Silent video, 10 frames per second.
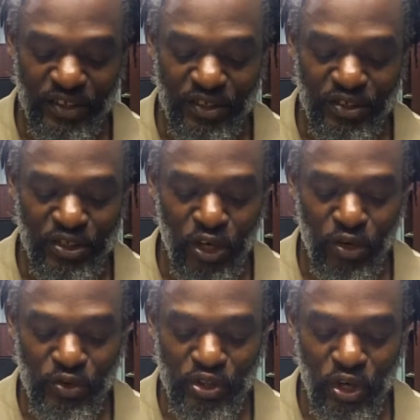You know,
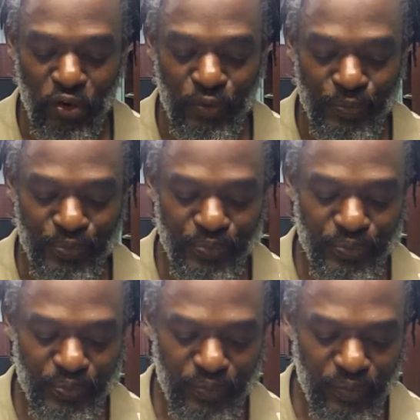so
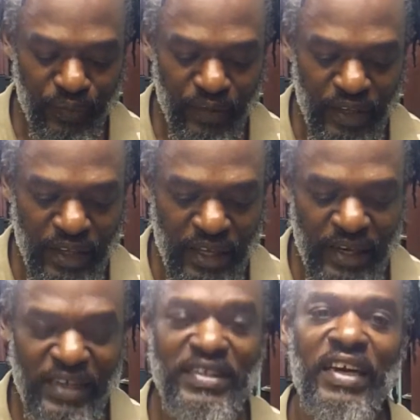
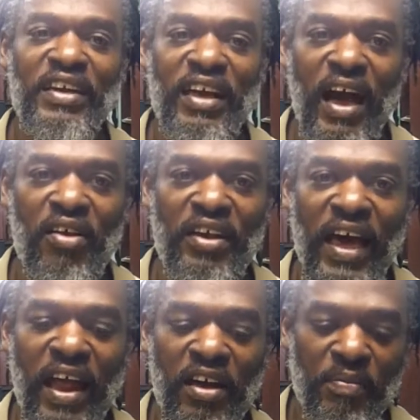let's get an account of that
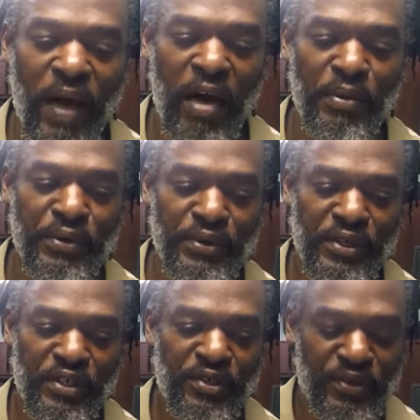out of the Bible.
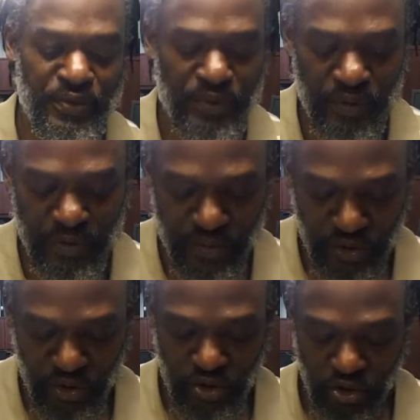
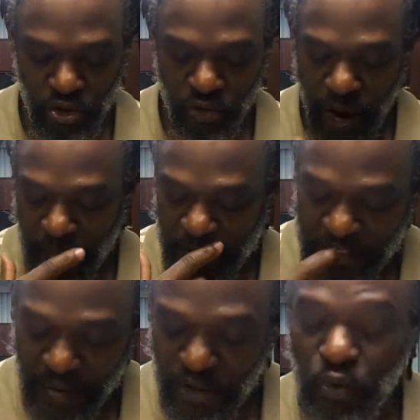Deuteronomy
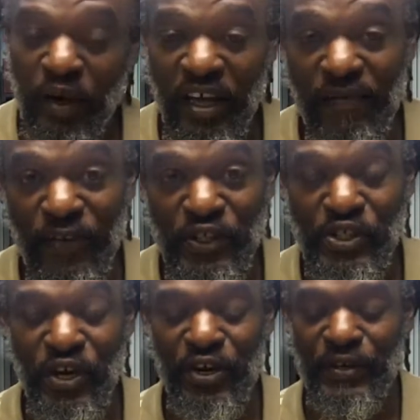chapter 28, verse
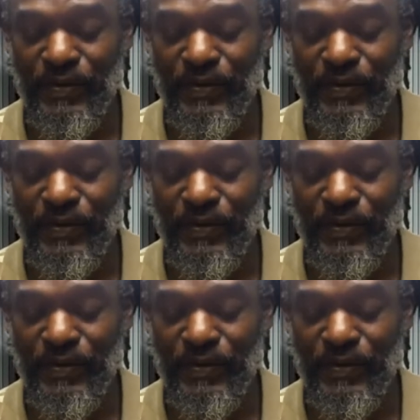30.